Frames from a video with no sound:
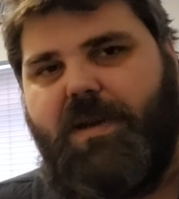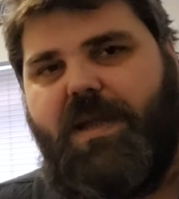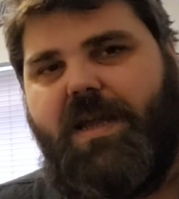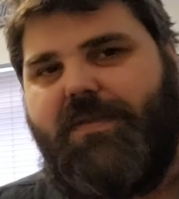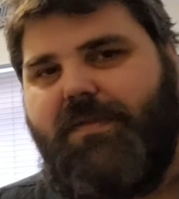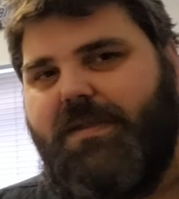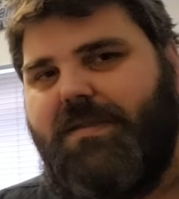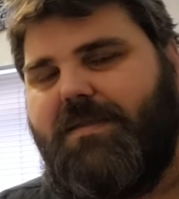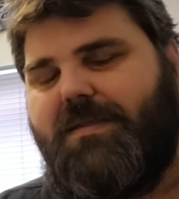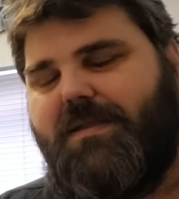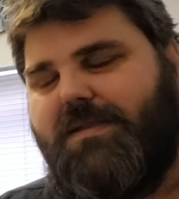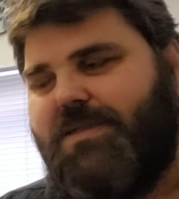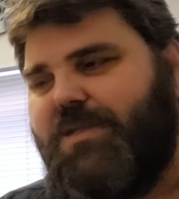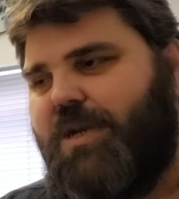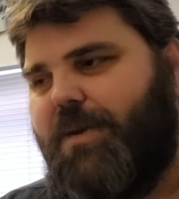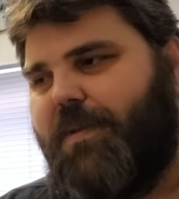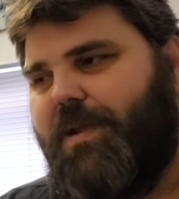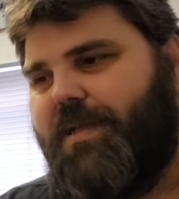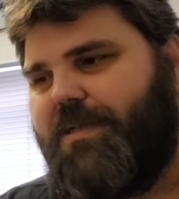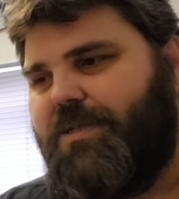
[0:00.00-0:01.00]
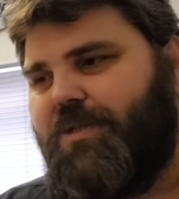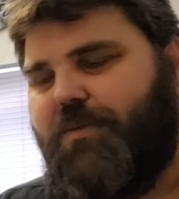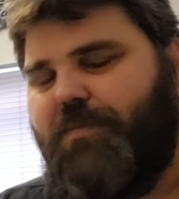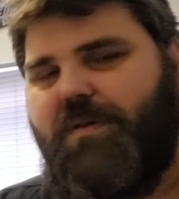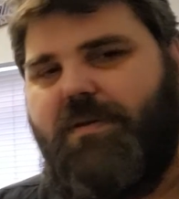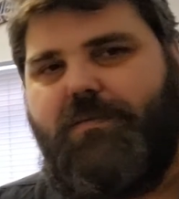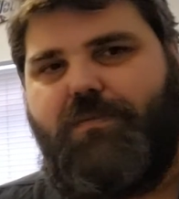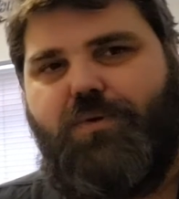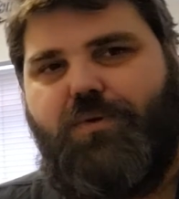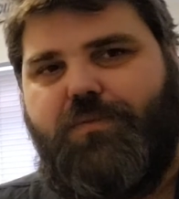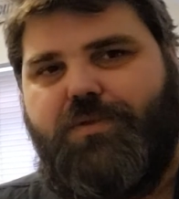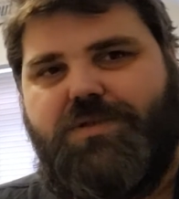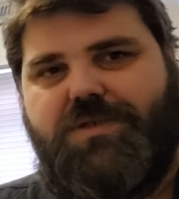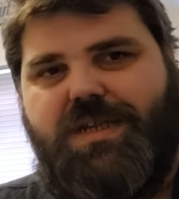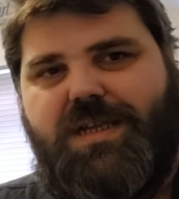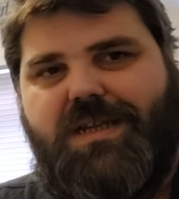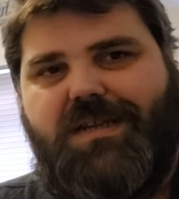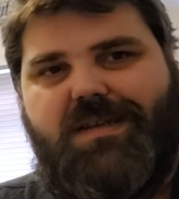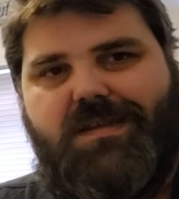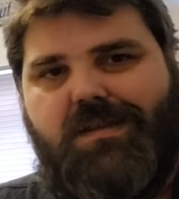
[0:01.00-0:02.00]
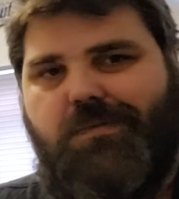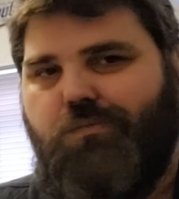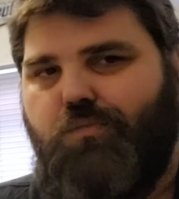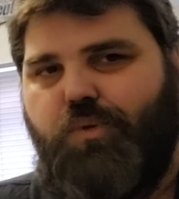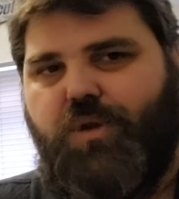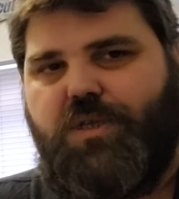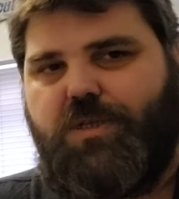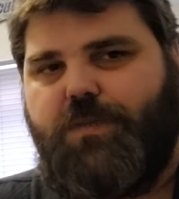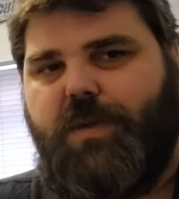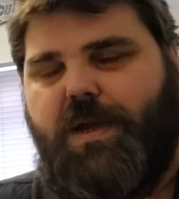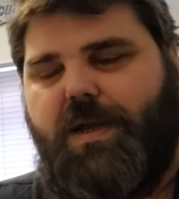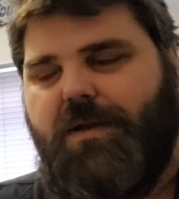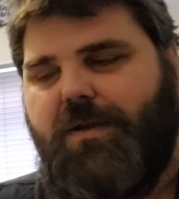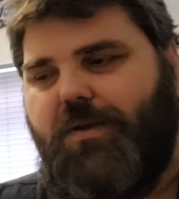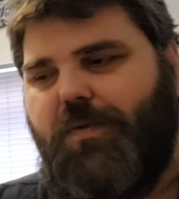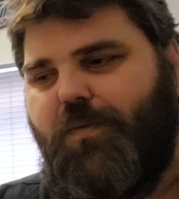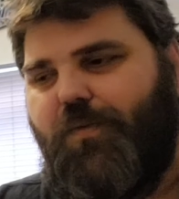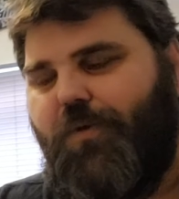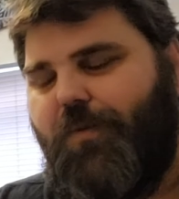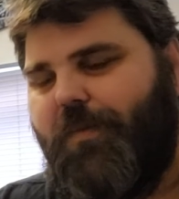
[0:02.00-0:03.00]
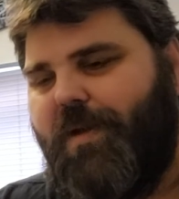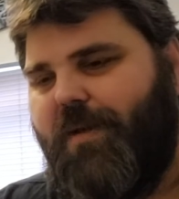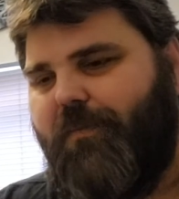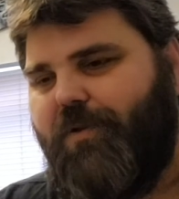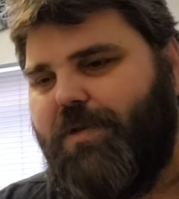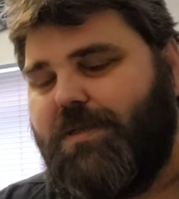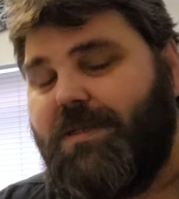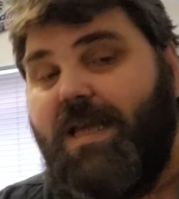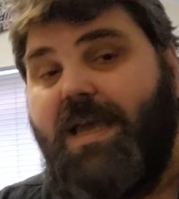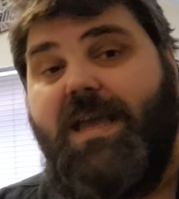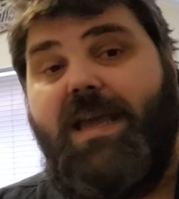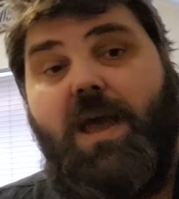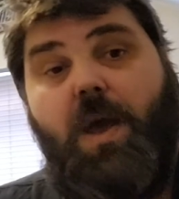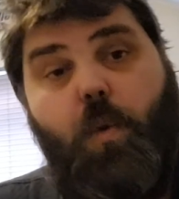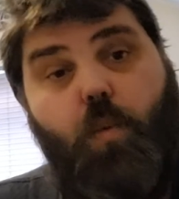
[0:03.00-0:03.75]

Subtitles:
Playing the Terminator 2 pinball machine brings back a lot of warm memories.